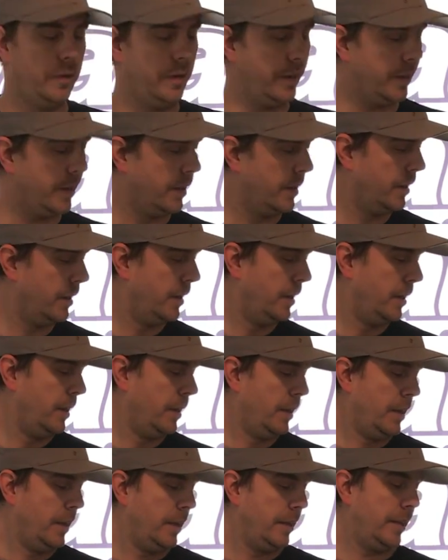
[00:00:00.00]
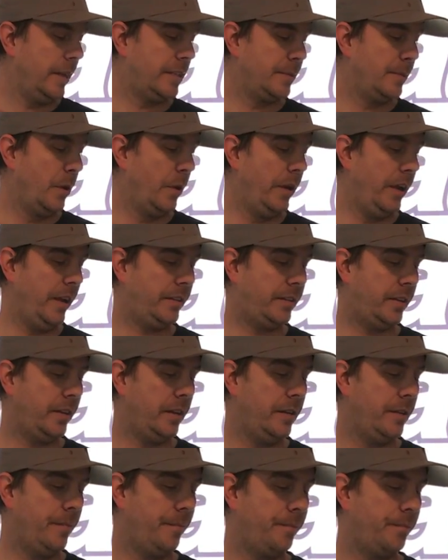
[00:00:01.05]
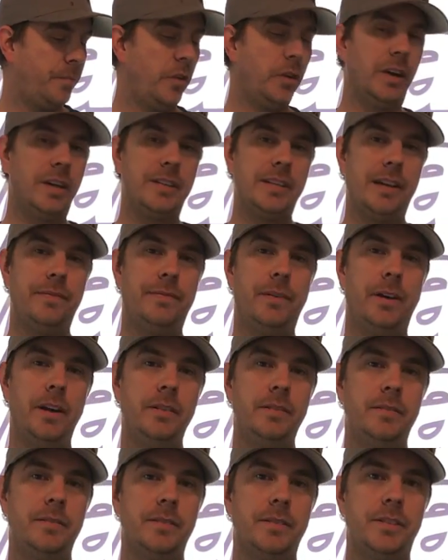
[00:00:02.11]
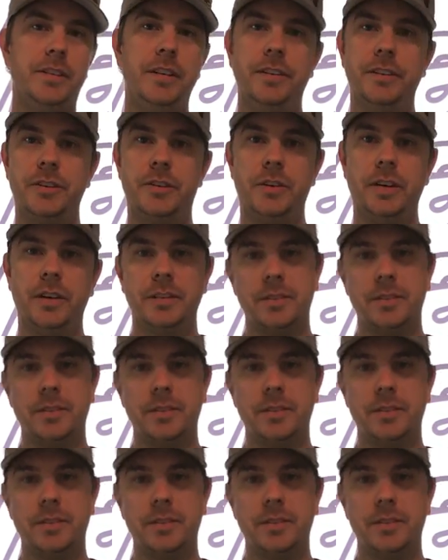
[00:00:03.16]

doing. That's about it. You guys have fun. See you on the